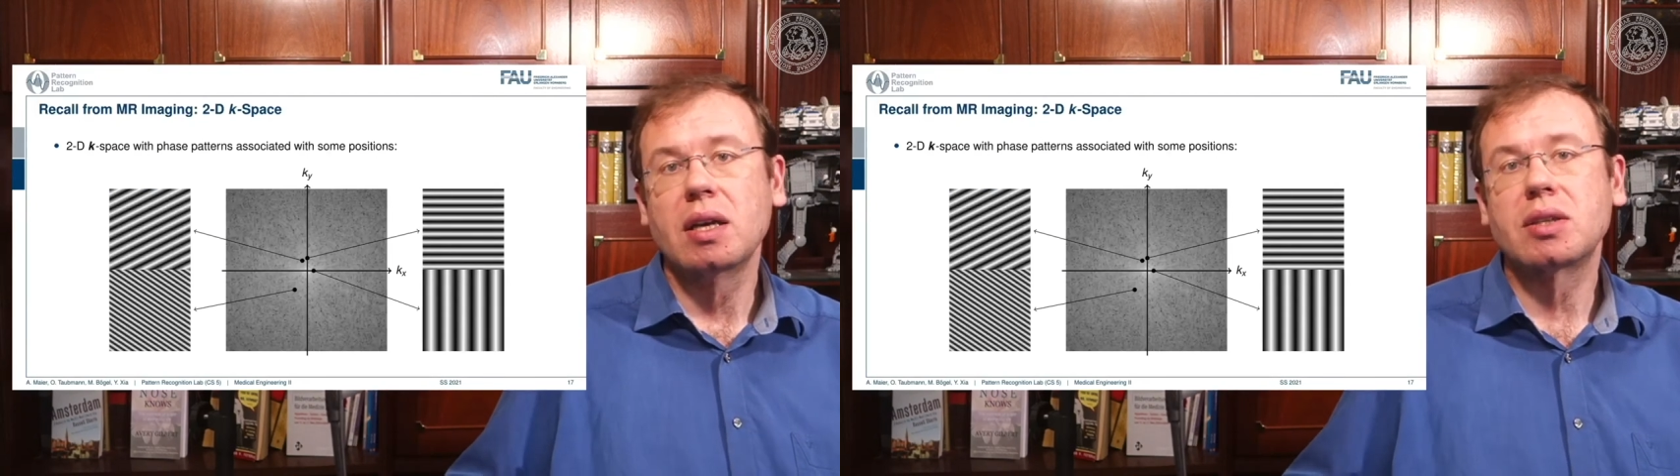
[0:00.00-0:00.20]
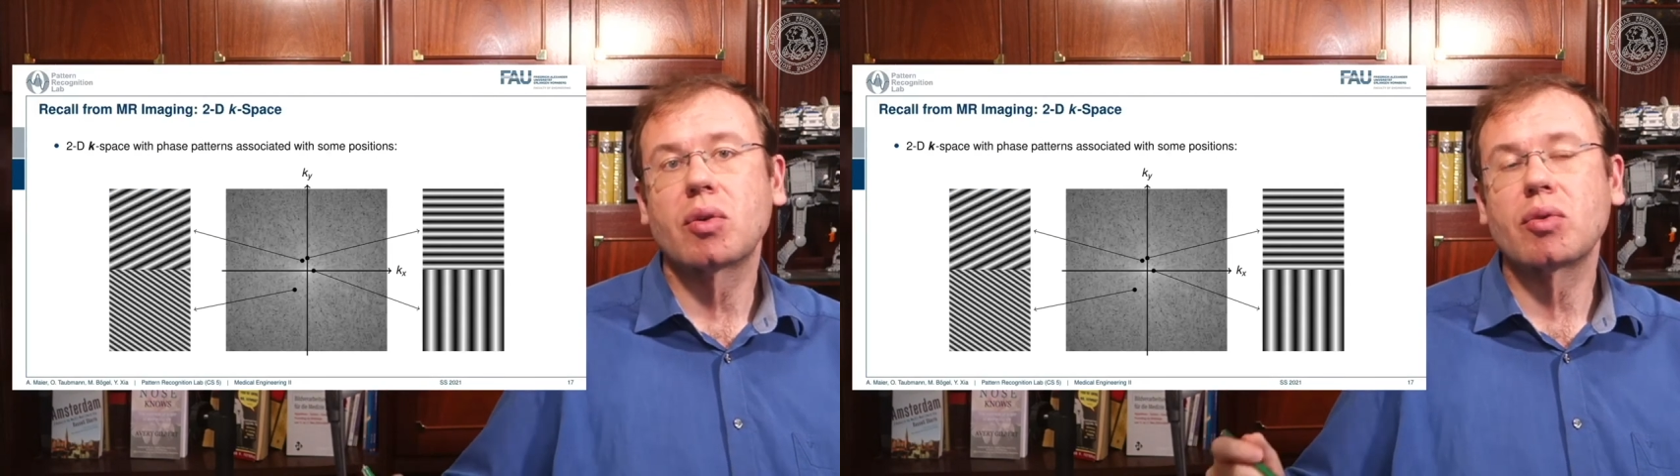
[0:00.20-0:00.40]

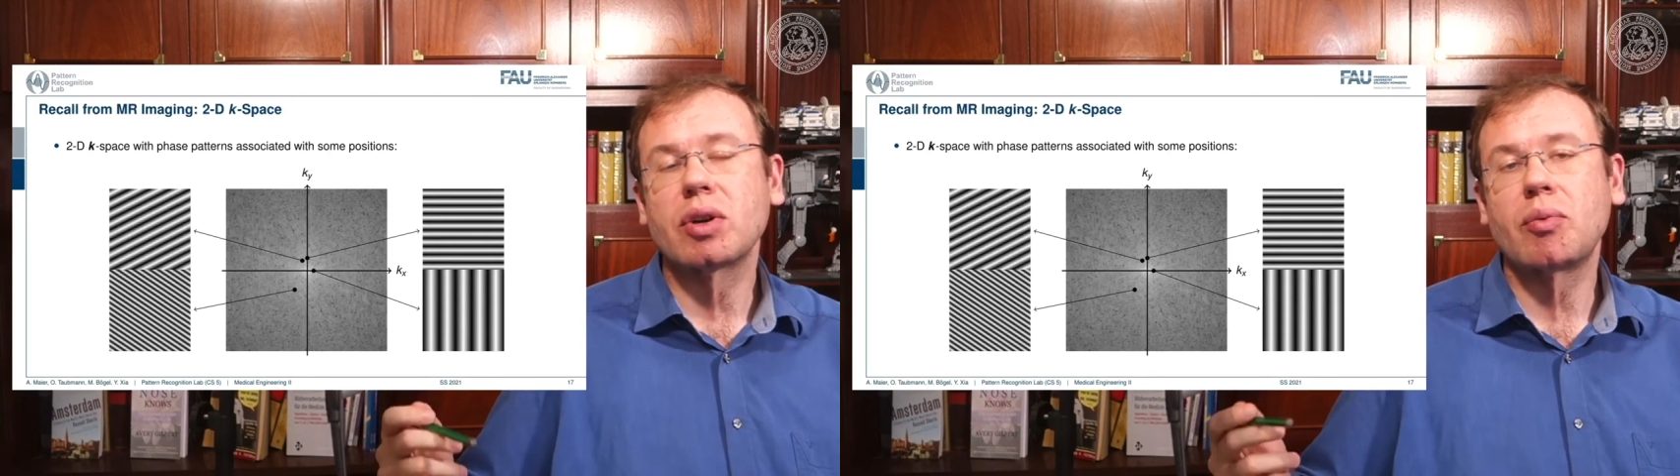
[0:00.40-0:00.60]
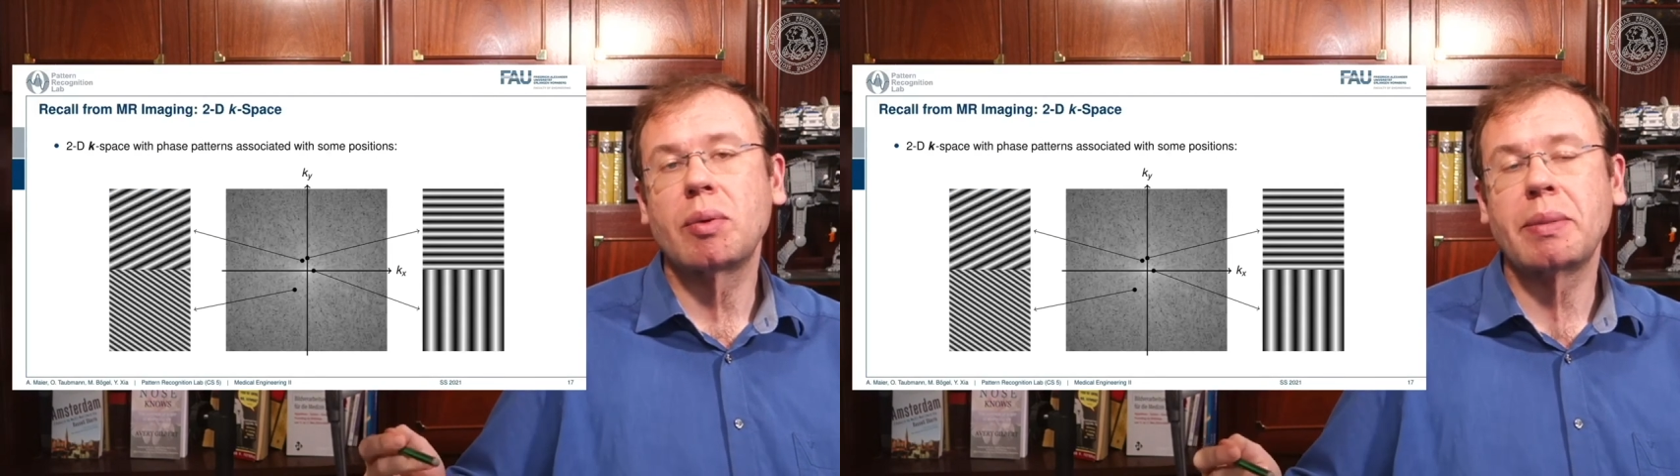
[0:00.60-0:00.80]
So
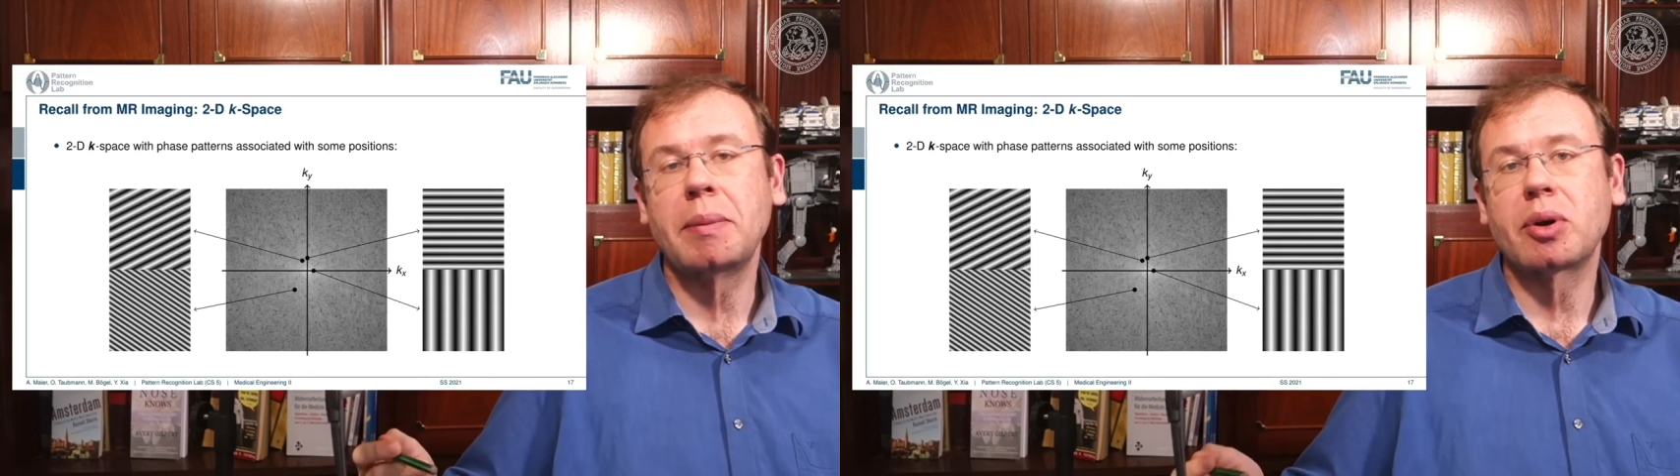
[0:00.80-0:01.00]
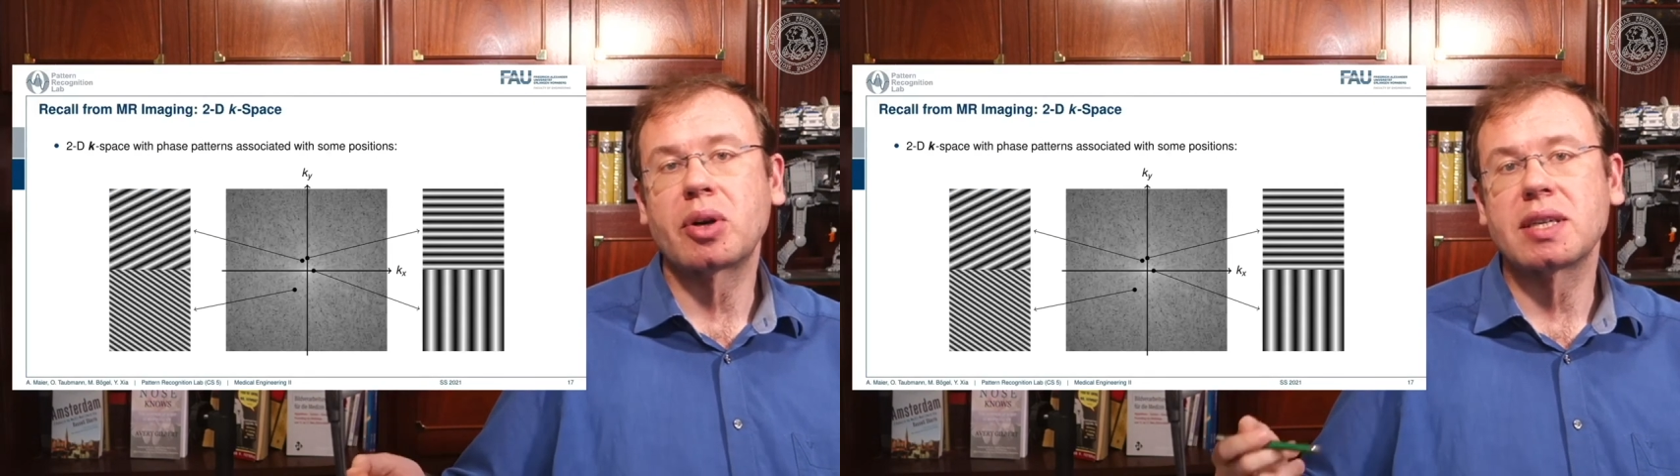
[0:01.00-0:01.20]
we
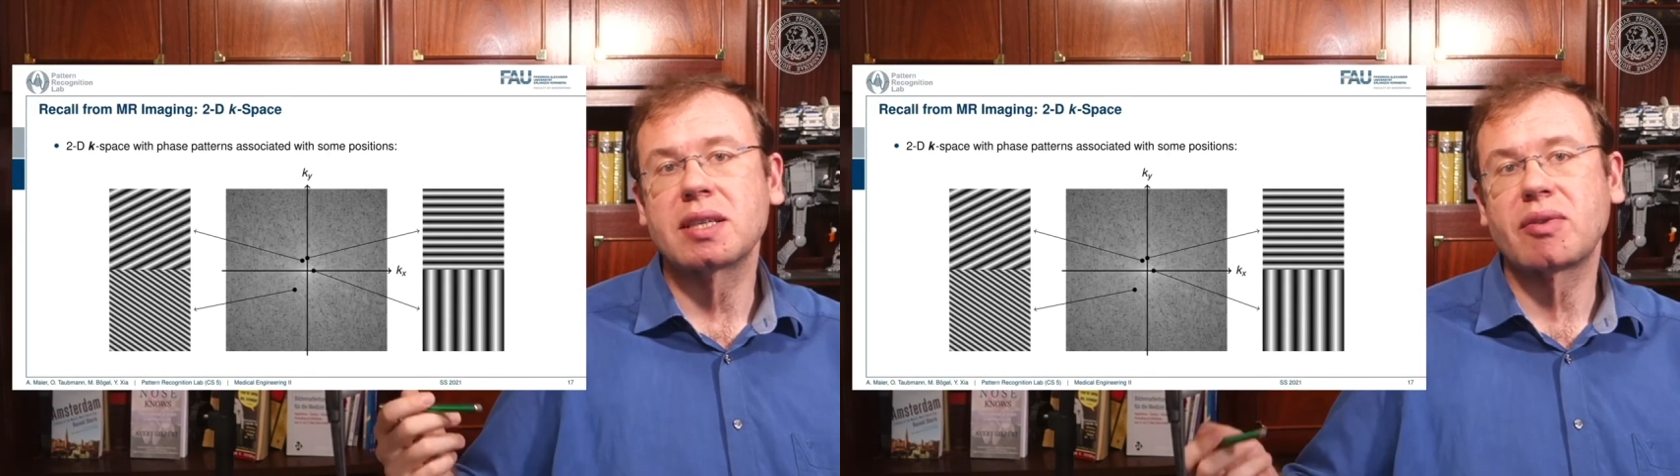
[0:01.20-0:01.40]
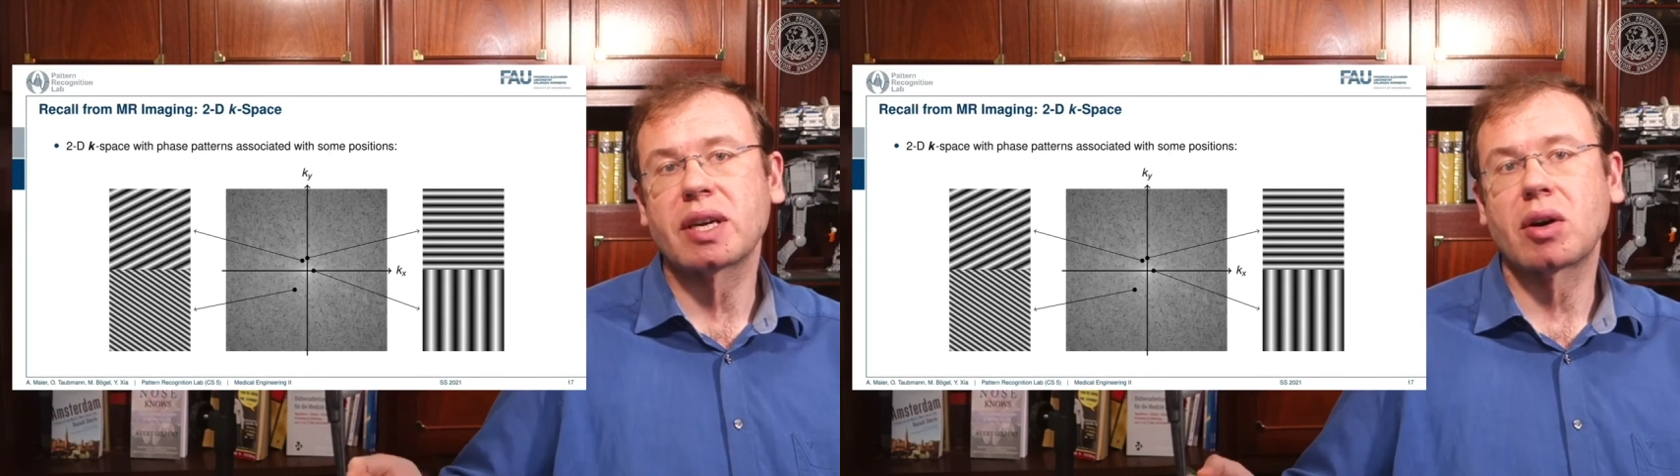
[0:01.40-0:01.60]
remember
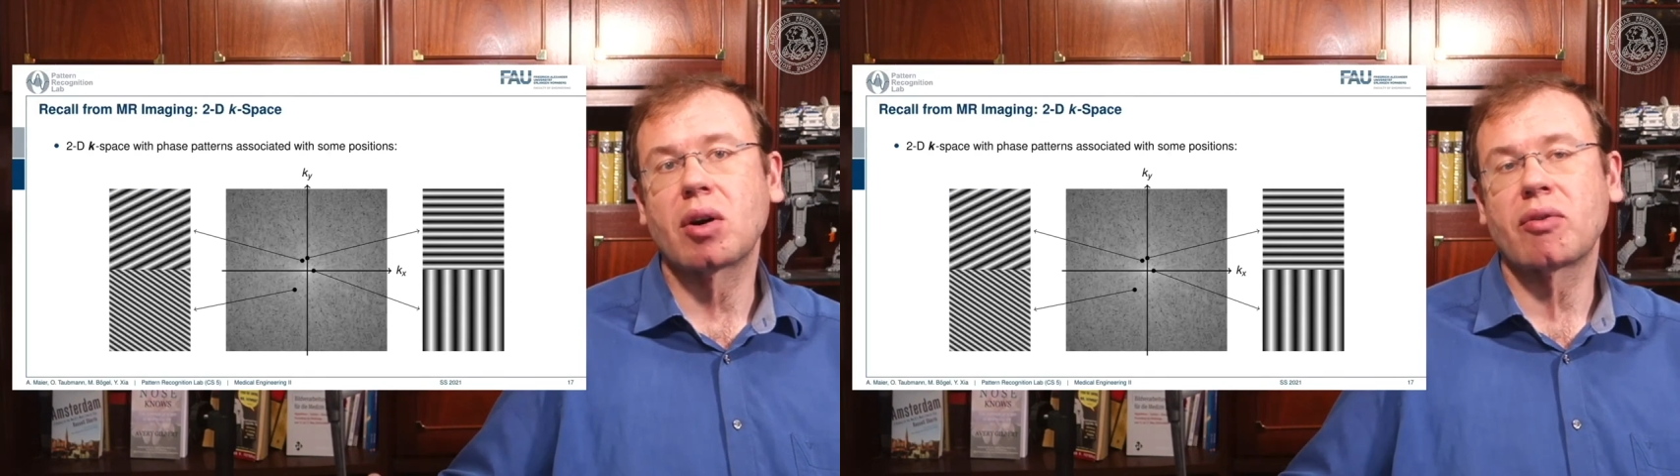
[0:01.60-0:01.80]
this figure